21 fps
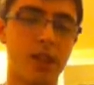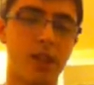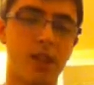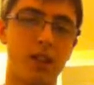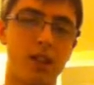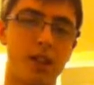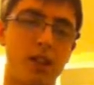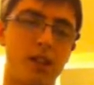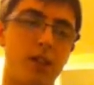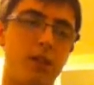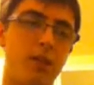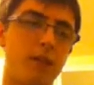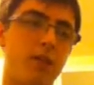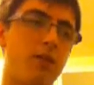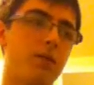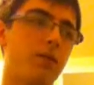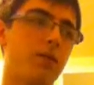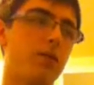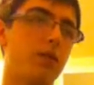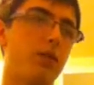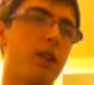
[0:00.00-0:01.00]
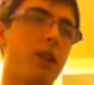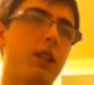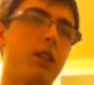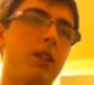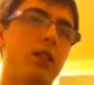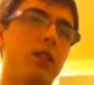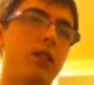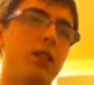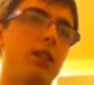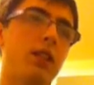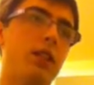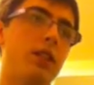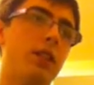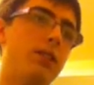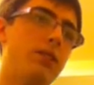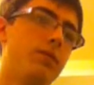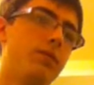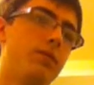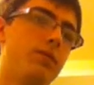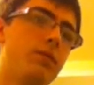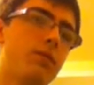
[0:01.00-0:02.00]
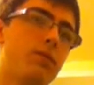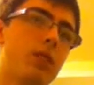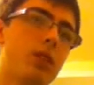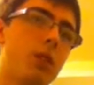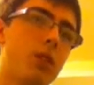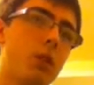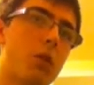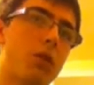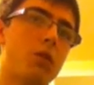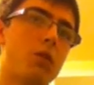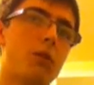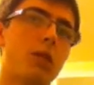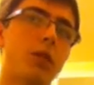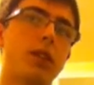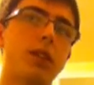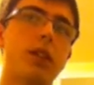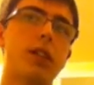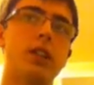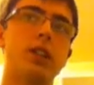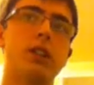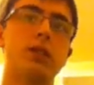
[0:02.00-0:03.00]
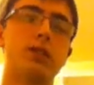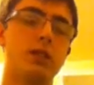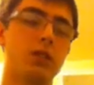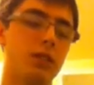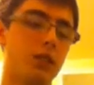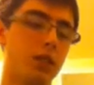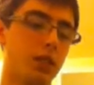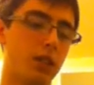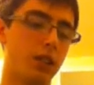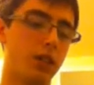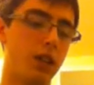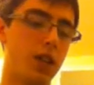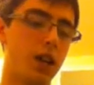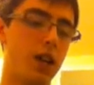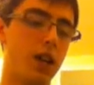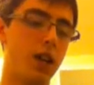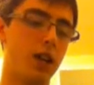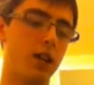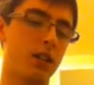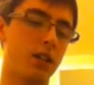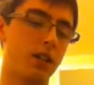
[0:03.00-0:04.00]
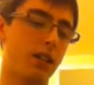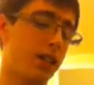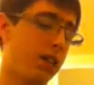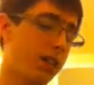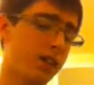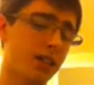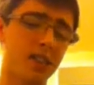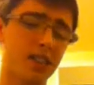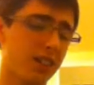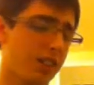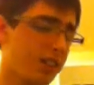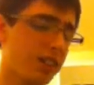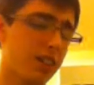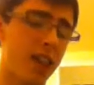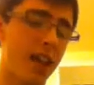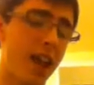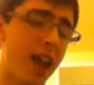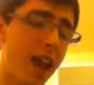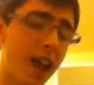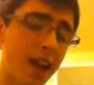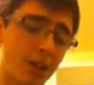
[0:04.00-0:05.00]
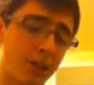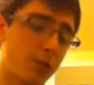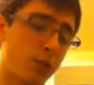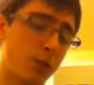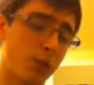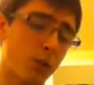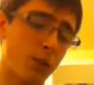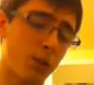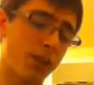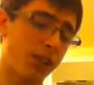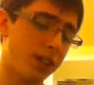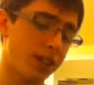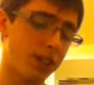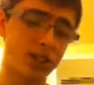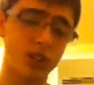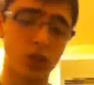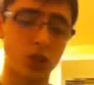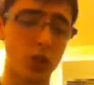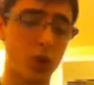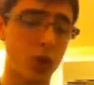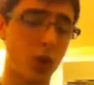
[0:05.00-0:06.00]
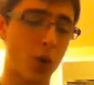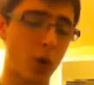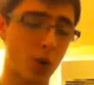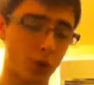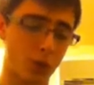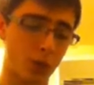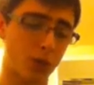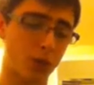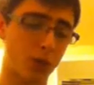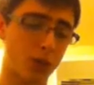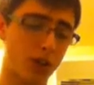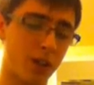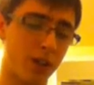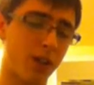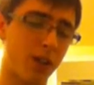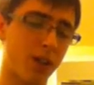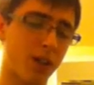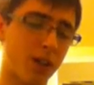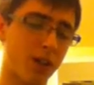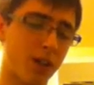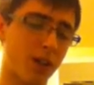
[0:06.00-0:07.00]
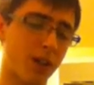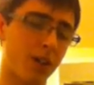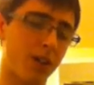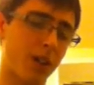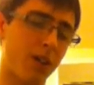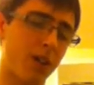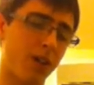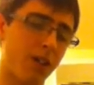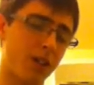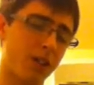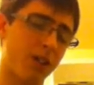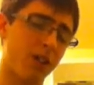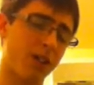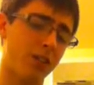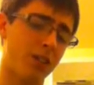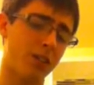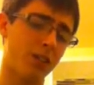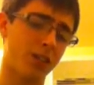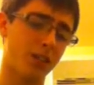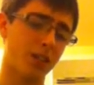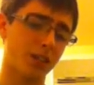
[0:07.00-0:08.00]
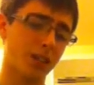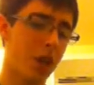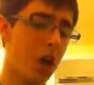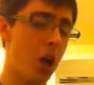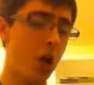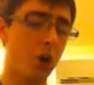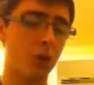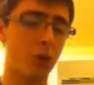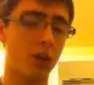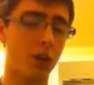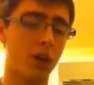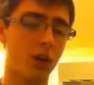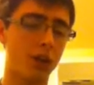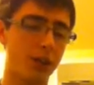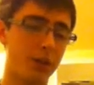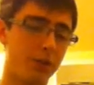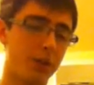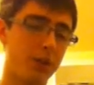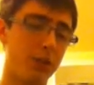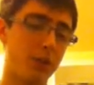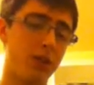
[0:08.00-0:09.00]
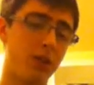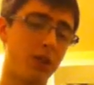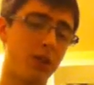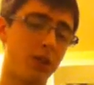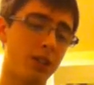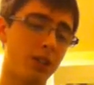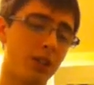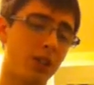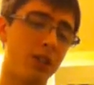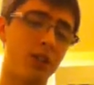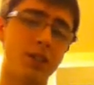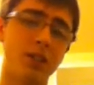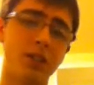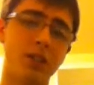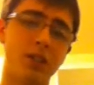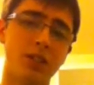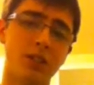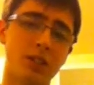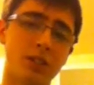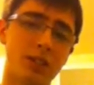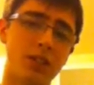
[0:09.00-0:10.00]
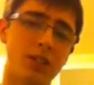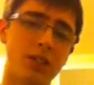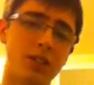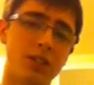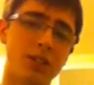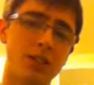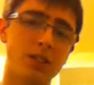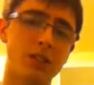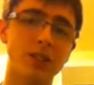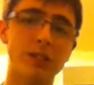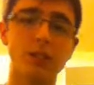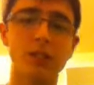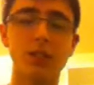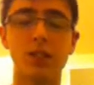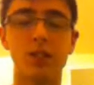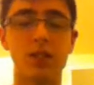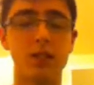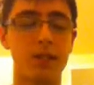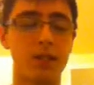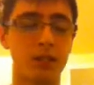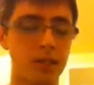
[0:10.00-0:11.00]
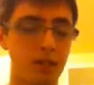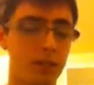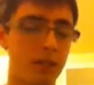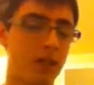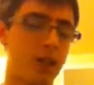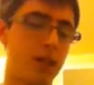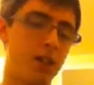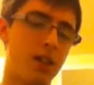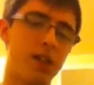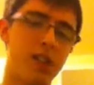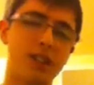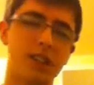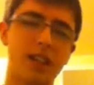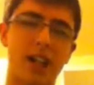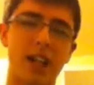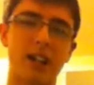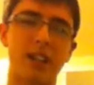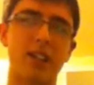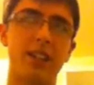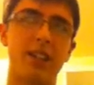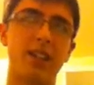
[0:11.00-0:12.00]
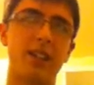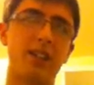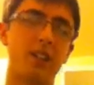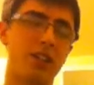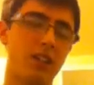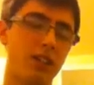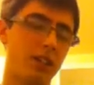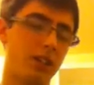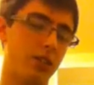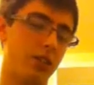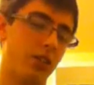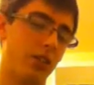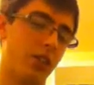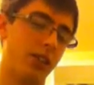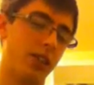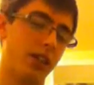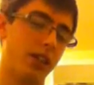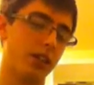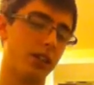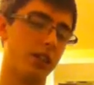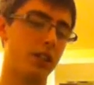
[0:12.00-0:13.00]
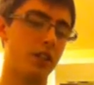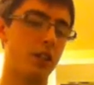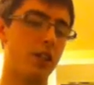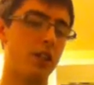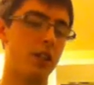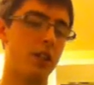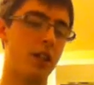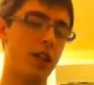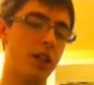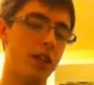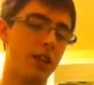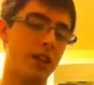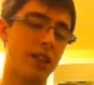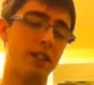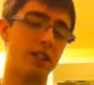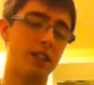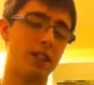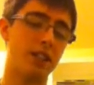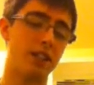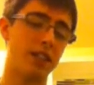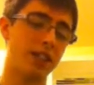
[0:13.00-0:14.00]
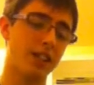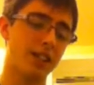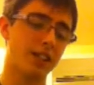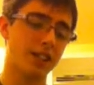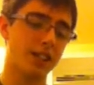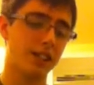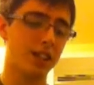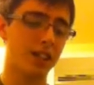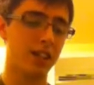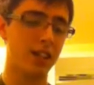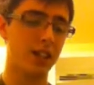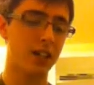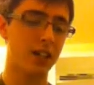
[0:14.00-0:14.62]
And then for that little chorus part, I guess, so it's kings and queens know not what it means. It's kind of like the intro, I guess. They sink